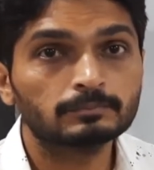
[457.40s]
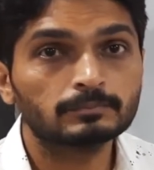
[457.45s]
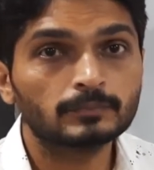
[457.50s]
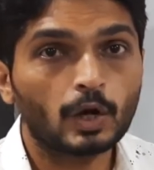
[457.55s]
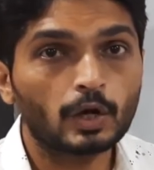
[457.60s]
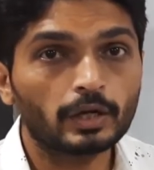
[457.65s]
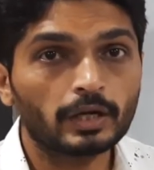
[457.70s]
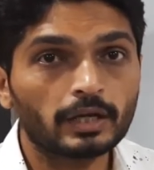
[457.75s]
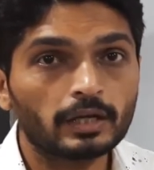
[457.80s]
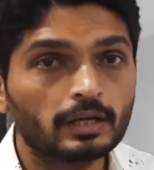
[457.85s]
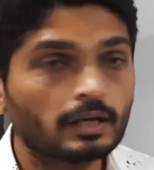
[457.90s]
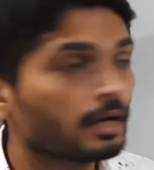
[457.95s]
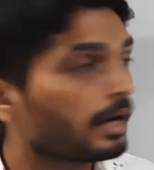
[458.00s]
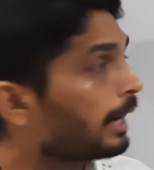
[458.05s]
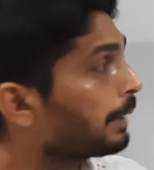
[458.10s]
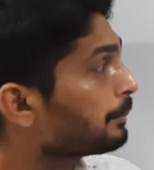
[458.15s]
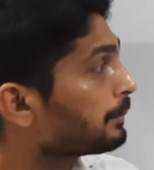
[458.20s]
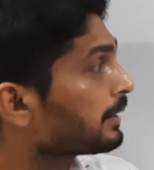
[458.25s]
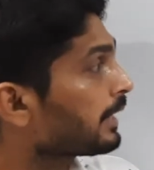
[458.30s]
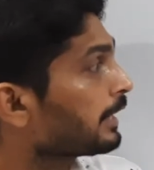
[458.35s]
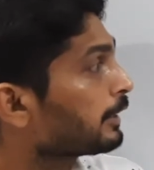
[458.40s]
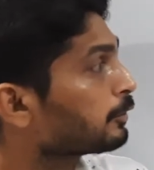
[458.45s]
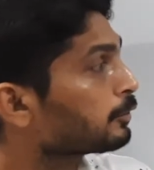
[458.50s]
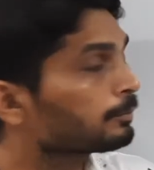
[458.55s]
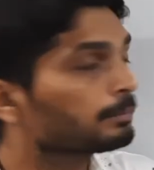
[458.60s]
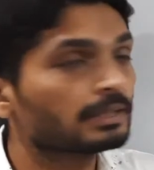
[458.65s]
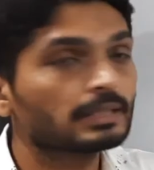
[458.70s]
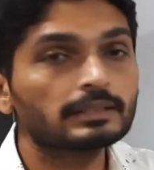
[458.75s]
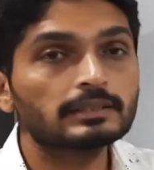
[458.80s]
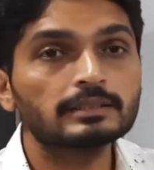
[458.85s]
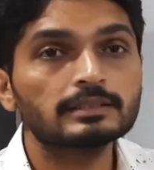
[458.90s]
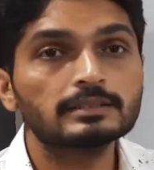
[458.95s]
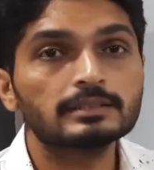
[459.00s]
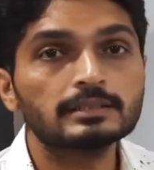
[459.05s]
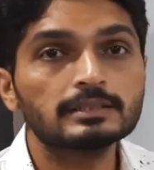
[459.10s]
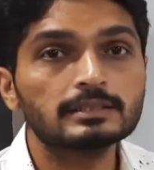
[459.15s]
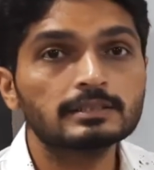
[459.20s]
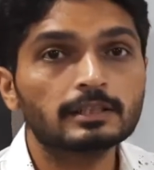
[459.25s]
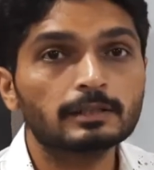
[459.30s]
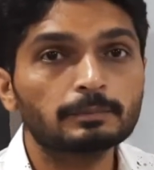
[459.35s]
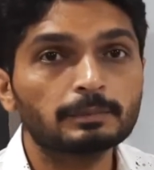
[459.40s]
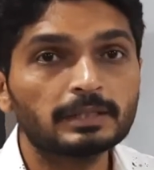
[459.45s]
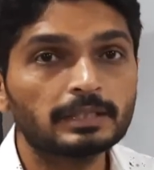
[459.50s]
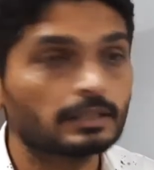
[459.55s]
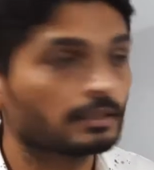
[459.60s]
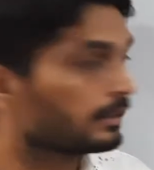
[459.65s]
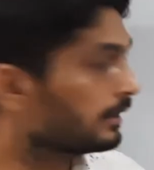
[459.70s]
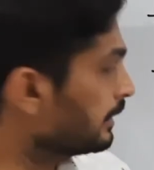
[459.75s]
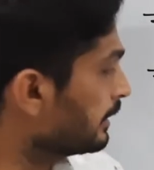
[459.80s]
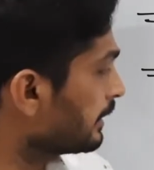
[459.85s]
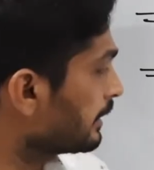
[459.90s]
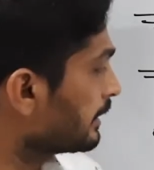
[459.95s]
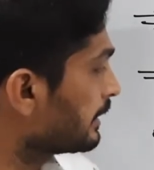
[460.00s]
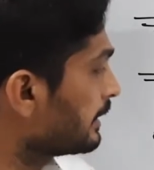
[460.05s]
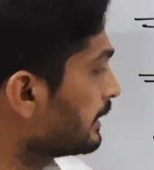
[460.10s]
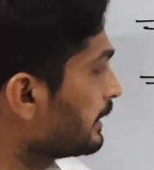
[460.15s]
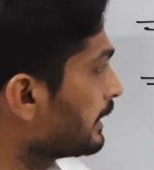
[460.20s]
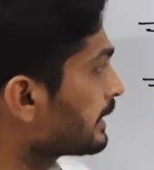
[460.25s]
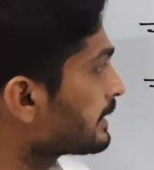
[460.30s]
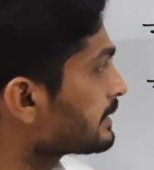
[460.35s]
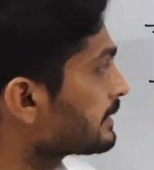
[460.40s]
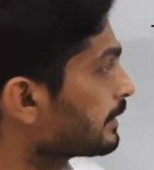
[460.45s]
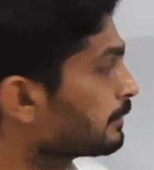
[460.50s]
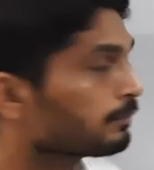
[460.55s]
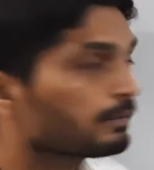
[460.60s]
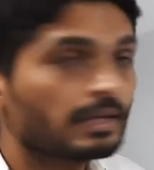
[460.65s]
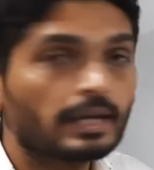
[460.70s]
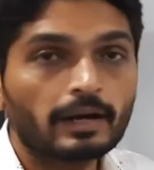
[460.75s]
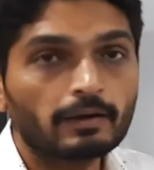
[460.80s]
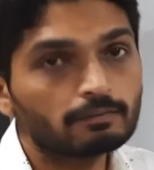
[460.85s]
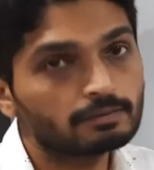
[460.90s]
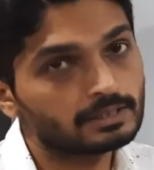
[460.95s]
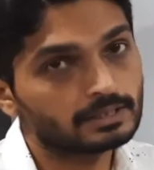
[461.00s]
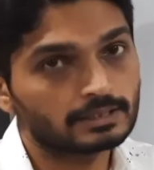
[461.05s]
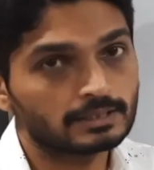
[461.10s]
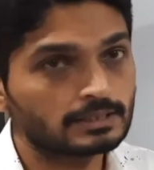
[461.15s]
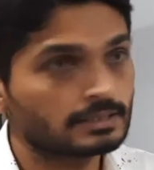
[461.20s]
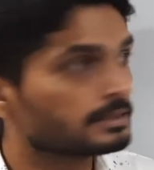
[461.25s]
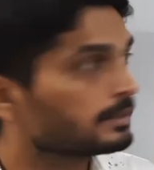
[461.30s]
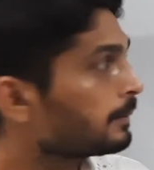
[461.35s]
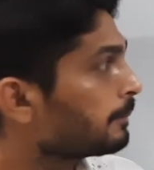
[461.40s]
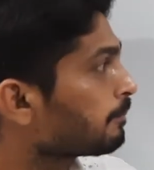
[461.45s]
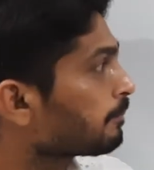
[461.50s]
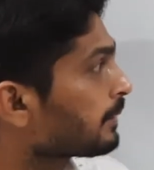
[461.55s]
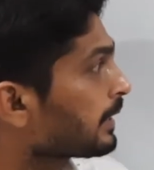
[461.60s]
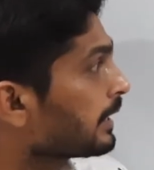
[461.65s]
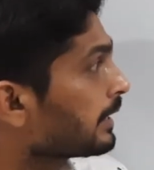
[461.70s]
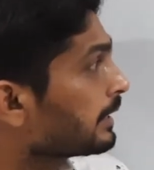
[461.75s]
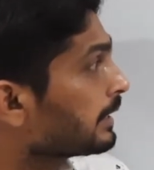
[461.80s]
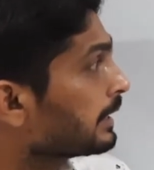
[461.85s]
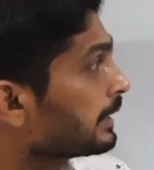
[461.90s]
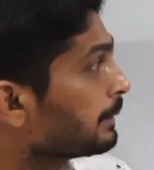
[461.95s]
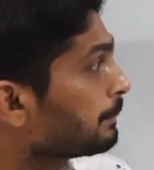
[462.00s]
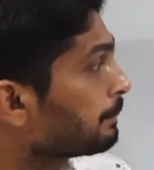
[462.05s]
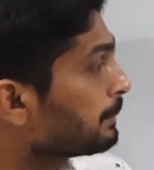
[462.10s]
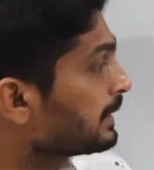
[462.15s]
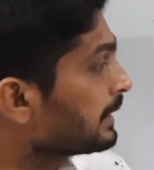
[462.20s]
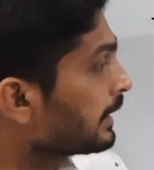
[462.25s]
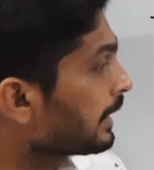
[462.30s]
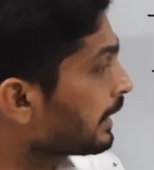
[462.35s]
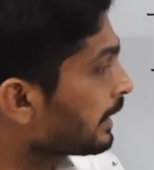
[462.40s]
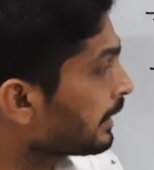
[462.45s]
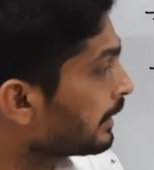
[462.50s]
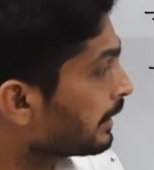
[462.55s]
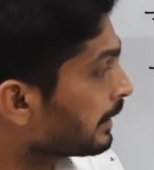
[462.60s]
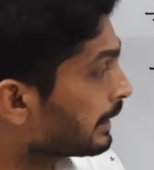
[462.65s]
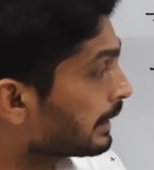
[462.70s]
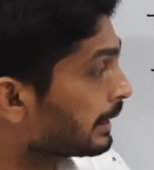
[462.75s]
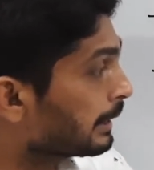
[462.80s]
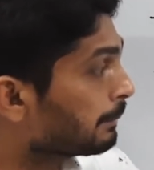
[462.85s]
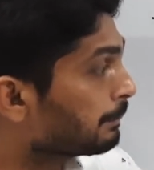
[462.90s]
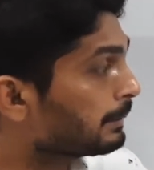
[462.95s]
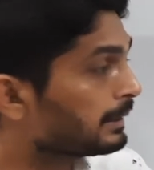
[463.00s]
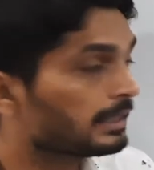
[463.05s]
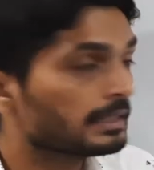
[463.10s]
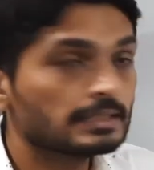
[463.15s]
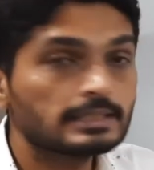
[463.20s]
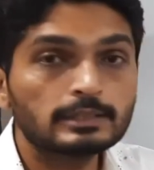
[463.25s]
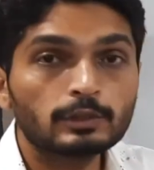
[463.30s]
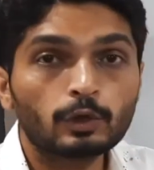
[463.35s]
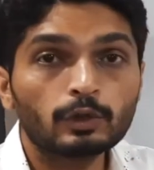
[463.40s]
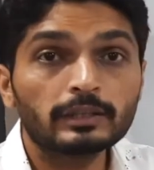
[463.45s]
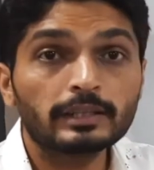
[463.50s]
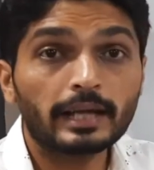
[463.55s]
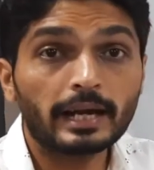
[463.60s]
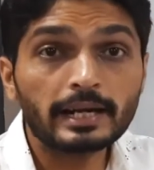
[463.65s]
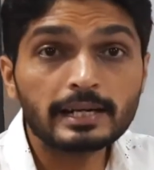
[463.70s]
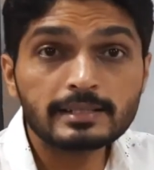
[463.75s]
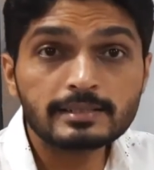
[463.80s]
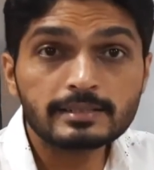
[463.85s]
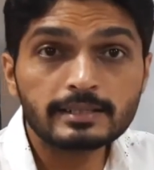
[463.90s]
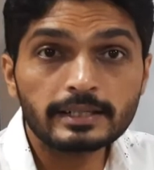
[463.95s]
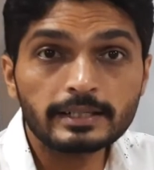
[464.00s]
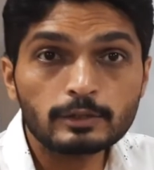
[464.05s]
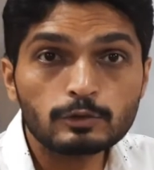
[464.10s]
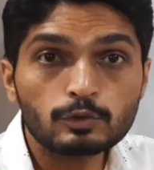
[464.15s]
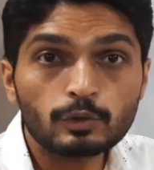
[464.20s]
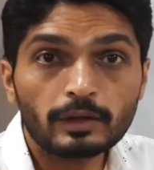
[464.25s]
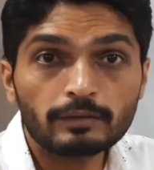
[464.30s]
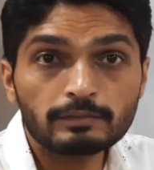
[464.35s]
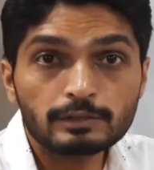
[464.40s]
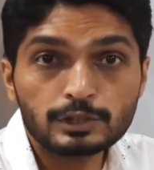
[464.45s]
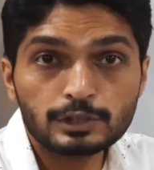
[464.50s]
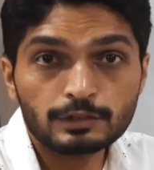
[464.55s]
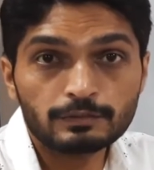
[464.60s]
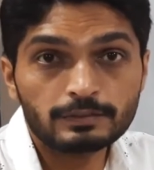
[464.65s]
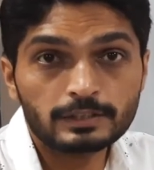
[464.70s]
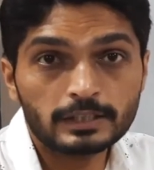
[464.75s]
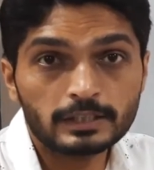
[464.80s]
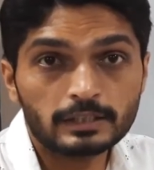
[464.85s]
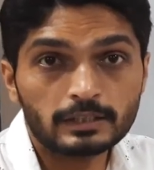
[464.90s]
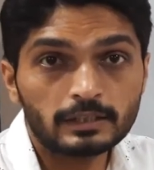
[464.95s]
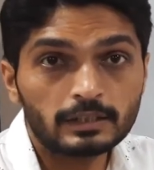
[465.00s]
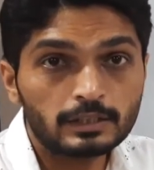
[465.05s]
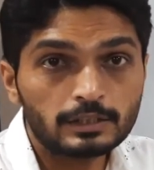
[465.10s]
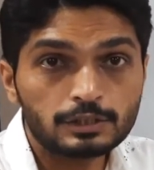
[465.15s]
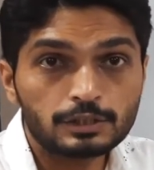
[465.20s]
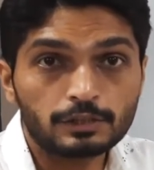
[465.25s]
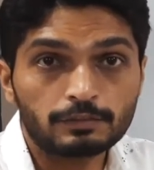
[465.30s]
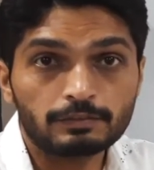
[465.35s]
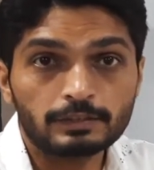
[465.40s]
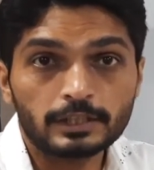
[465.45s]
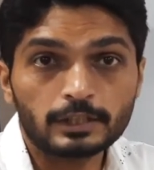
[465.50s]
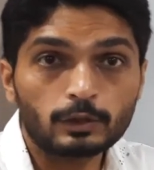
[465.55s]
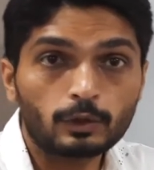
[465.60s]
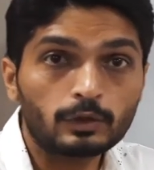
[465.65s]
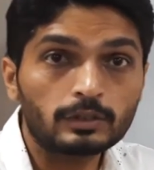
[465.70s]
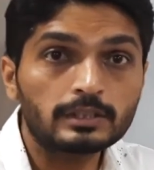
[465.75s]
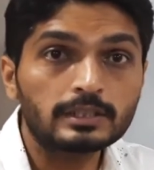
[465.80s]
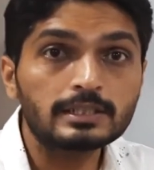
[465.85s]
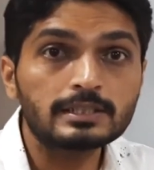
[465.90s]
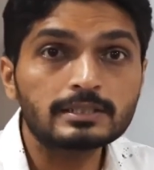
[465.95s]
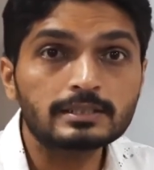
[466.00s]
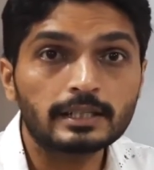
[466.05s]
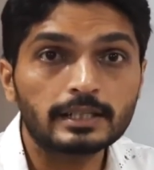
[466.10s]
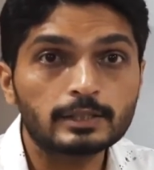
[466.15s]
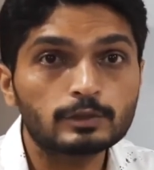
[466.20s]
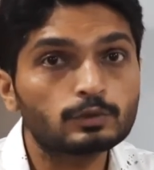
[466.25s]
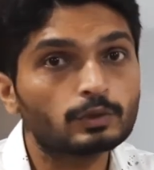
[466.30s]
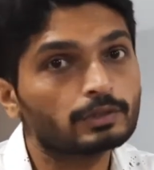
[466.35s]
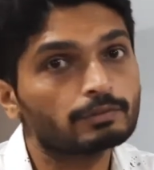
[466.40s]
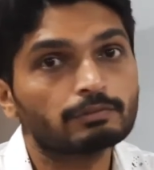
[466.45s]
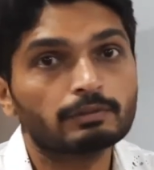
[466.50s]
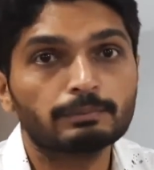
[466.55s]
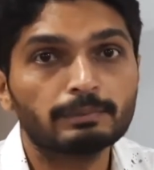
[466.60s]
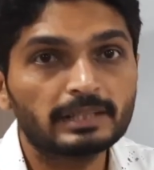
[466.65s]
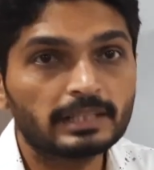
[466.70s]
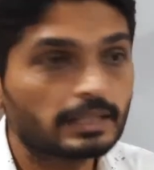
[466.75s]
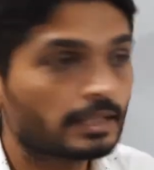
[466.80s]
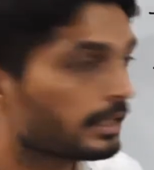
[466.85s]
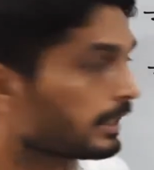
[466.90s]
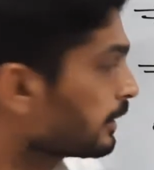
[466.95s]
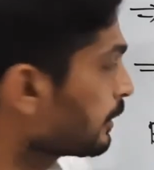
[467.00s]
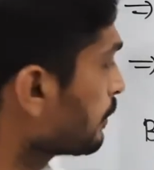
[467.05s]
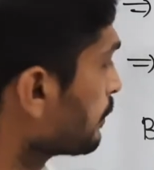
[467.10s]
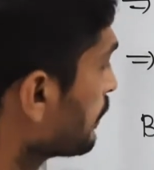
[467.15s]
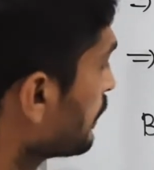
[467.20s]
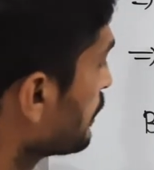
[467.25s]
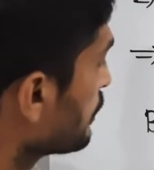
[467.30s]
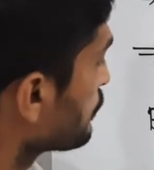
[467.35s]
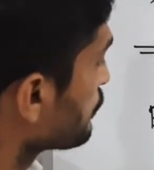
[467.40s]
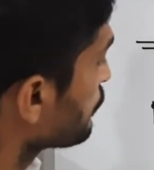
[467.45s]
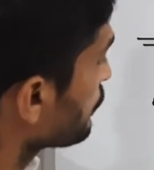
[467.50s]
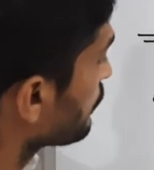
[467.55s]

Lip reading: Okay. I'm trying to bring this term here. Dxa we have, yes. Dpa. Dpa is on that side. So I will shift it on this side. So it will be negative. So